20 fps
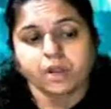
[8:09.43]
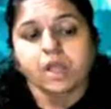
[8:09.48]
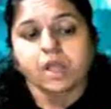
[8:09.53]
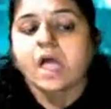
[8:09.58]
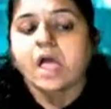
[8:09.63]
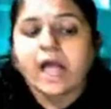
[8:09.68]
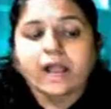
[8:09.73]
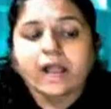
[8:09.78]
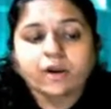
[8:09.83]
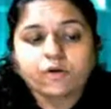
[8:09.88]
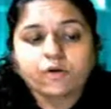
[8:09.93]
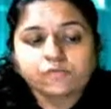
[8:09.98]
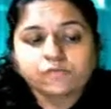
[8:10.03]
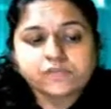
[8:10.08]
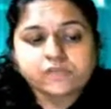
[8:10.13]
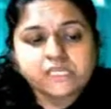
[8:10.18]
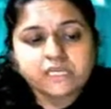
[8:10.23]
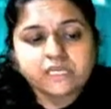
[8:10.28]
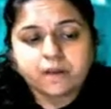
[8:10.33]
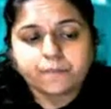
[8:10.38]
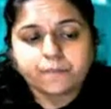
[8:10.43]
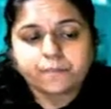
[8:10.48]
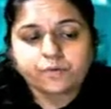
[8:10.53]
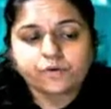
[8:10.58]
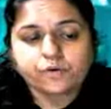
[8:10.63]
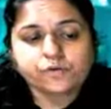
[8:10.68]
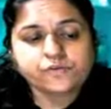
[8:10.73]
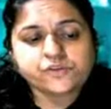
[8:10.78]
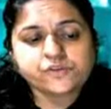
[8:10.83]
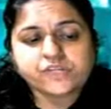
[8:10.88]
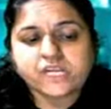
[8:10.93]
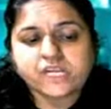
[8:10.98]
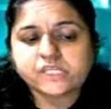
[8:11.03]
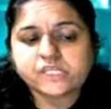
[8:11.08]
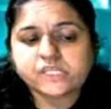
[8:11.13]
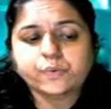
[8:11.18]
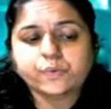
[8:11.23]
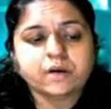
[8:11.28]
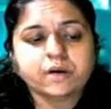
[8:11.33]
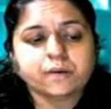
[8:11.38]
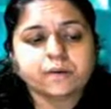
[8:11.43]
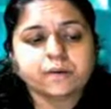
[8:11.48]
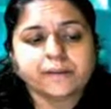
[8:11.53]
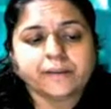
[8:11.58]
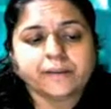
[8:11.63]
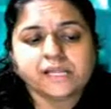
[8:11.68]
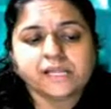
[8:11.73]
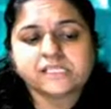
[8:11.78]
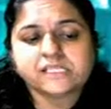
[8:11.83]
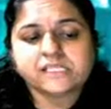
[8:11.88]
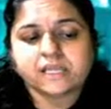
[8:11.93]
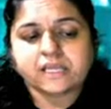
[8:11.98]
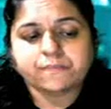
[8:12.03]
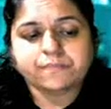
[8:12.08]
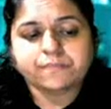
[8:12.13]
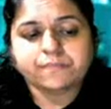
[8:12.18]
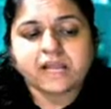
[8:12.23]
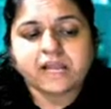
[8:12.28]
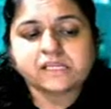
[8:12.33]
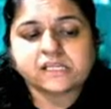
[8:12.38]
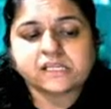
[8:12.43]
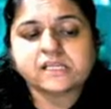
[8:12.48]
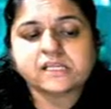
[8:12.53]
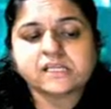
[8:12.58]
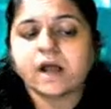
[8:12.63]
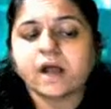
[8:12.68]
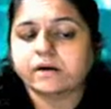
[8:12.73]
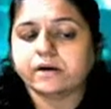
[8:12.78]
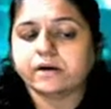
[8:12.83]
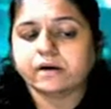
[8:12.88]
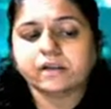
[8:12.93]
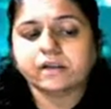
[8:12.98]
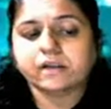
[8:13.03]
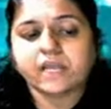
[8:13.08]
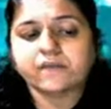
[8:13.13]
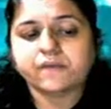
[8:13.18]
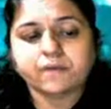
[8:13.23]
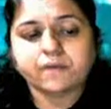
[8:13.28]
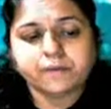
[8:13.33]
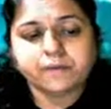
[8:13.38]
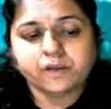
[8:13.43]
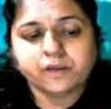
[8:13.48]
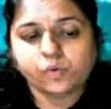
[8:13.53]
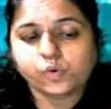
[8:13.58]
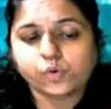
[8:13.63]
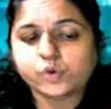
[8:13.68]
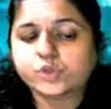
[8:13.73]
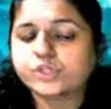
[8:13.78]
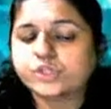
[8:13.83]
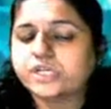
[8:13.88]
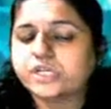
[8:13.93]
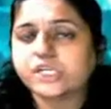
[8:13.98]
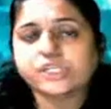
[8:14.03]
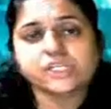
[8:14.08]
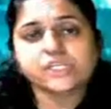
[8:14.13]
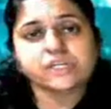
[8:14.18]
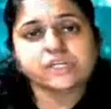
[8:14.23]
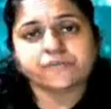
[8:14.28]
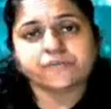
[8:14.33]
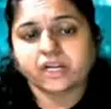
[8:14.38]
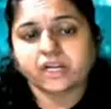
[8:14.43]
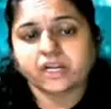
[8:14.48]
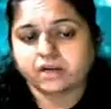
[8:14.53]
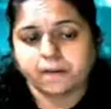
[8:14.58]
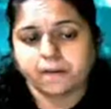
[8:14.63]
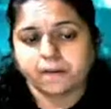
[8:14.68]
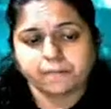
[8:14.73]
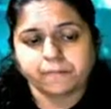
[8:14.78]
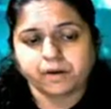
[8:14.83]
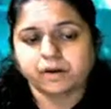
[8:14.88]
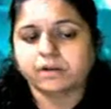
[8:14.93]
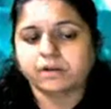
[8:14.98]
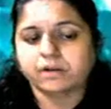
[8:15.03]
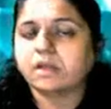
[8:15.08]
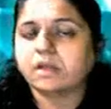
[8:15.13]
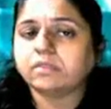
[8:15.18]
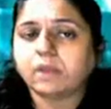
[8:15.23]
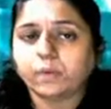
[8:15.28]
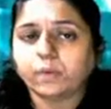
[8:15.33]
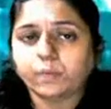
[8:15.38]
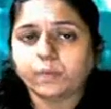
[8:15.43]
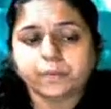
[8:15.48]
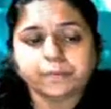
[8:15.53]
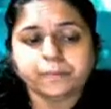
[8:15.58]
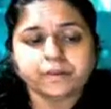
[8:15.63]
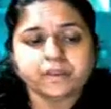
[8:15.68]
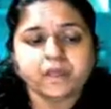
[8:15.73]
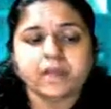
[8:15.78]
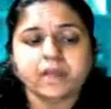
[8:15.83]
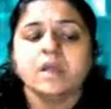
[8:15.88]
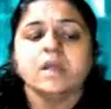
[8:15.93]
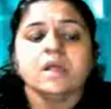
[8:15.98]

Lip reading: And obviously number of shares will remain same, that is 100. There will be no share certificate number, nothing will be there.